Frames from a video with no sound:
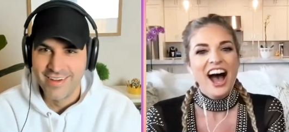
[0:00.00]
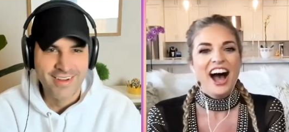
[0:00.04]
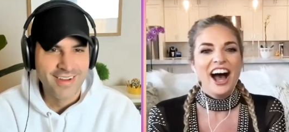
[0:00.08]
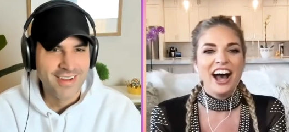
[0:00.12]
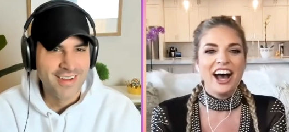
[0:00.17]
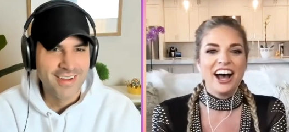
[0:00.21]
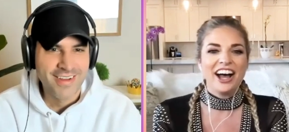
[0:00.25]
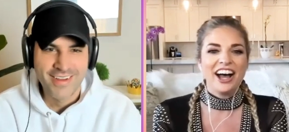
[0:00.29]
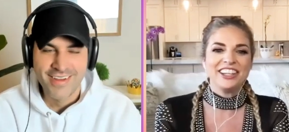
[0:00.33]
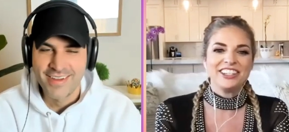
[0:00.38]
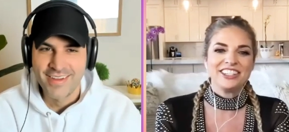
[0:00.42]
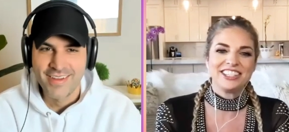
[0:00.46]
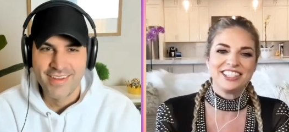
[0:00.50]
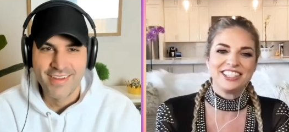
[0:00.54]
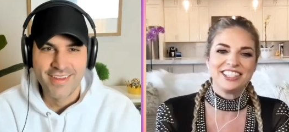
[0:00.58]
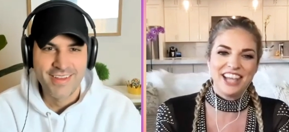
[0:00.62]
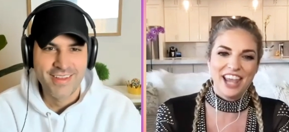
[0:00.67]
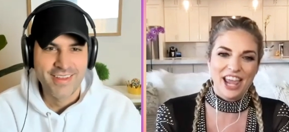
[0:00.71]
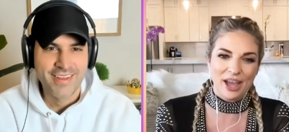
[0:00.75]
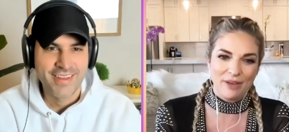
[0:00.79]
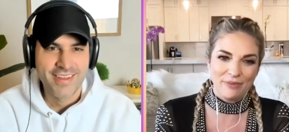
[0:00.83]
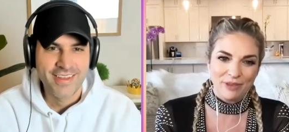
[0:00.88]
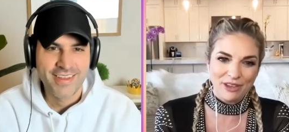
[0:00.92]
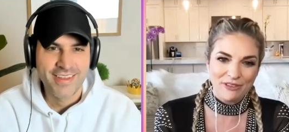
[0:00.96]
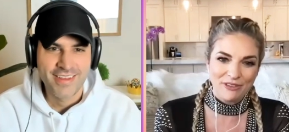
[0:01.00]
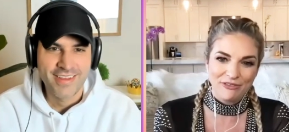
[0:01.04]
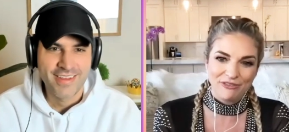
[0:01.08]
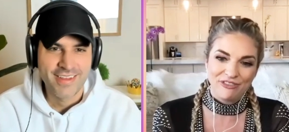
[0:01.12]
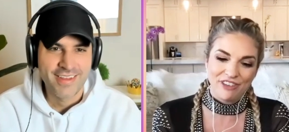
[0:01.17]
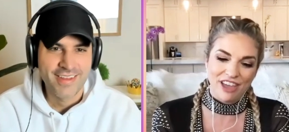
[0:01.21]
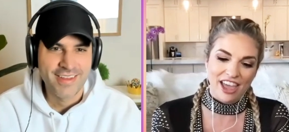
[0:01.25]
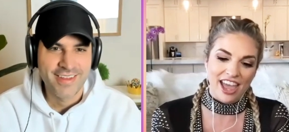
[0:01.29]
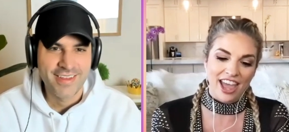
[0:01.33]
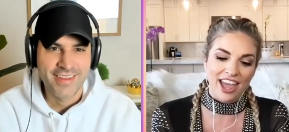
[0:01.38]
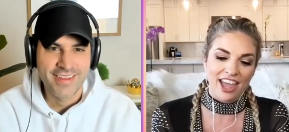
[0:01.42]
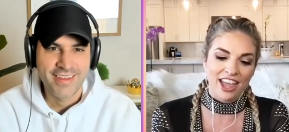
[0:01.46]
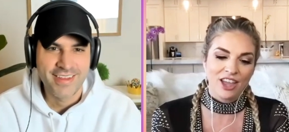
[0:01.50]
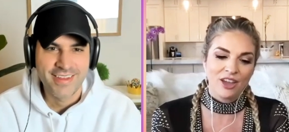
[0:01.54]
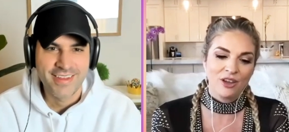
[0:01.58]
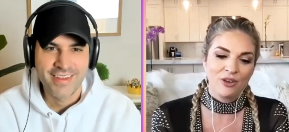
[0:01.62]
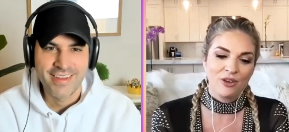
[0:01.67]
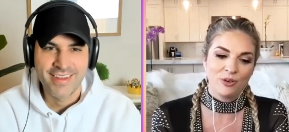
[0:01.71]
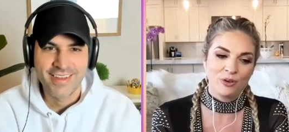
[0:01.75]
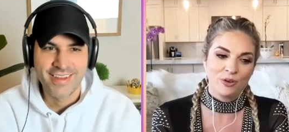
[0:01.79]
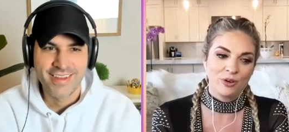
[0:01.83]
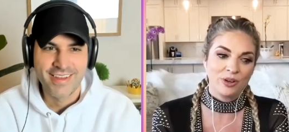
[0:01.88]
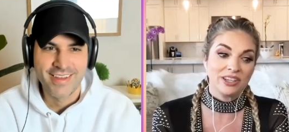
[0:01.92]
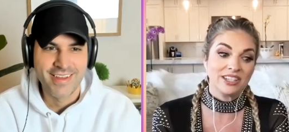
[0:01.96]
Speaker 1: uh, Tammy Faye,
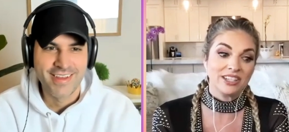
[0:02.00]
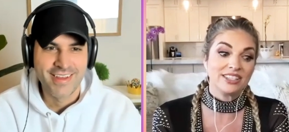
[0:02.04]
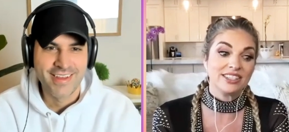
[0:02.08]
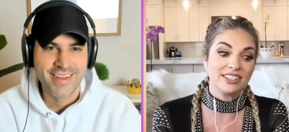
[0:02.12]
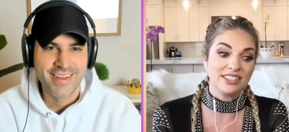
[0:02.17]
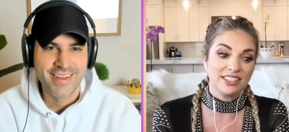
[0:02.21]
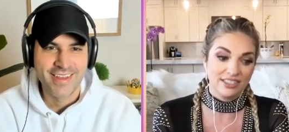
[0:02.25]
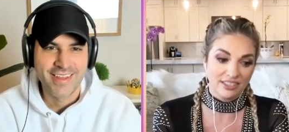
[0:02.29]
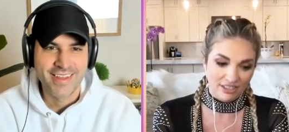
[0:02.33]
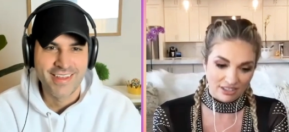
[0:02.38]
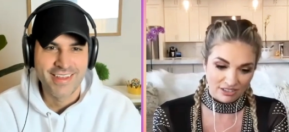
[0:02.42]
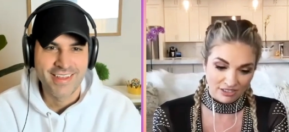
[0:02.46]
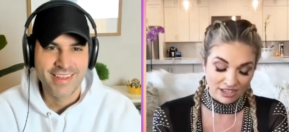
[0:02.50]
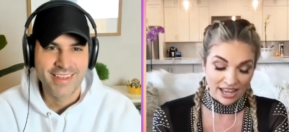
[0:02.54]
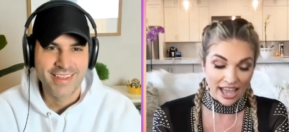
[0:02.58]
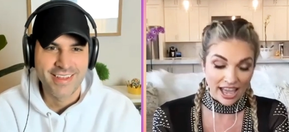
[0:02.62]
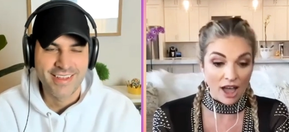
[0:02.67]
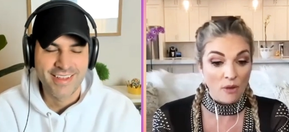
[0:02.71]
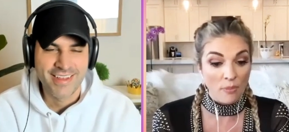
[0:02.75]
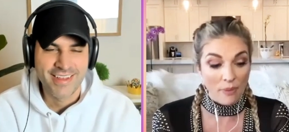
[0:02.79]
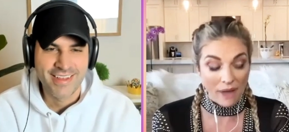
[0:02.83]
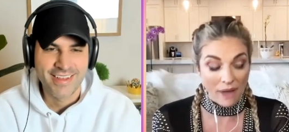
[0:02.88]
who is now